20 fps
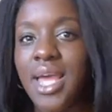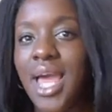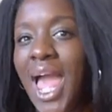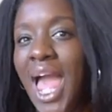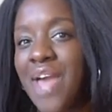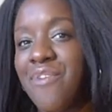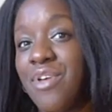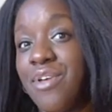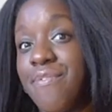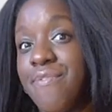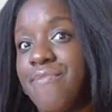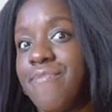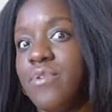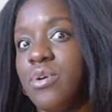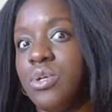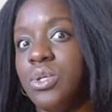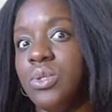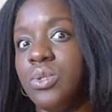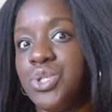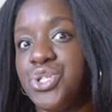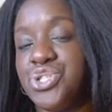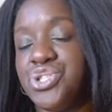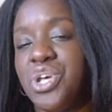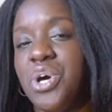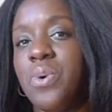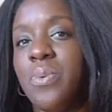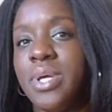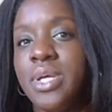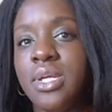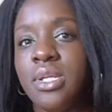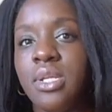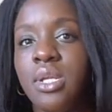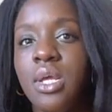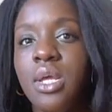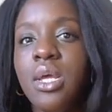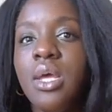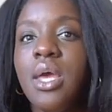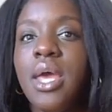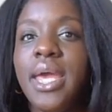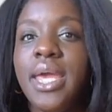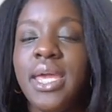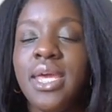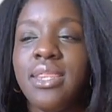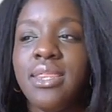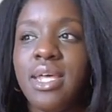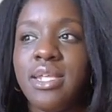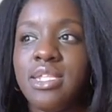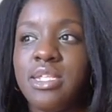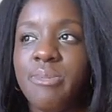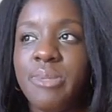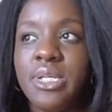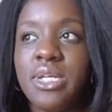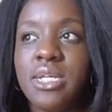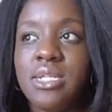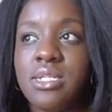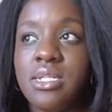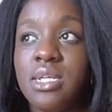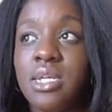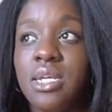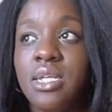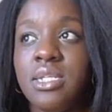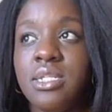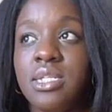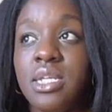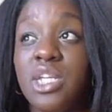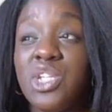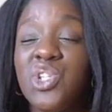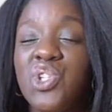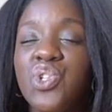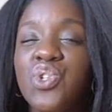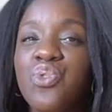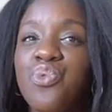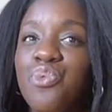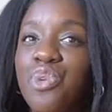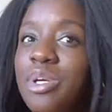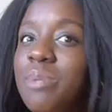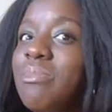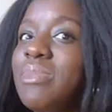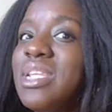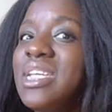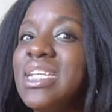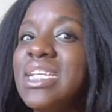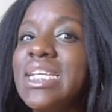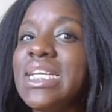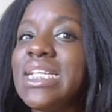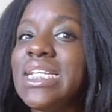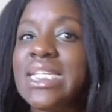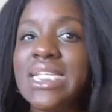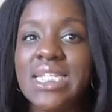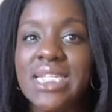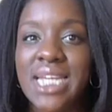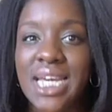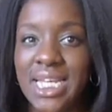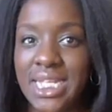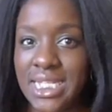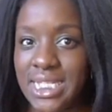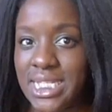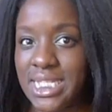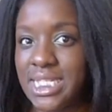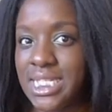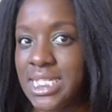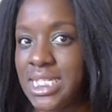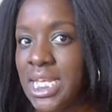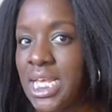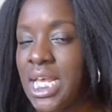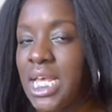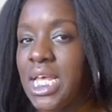have a full sew-in, and that's because it is extremely dense.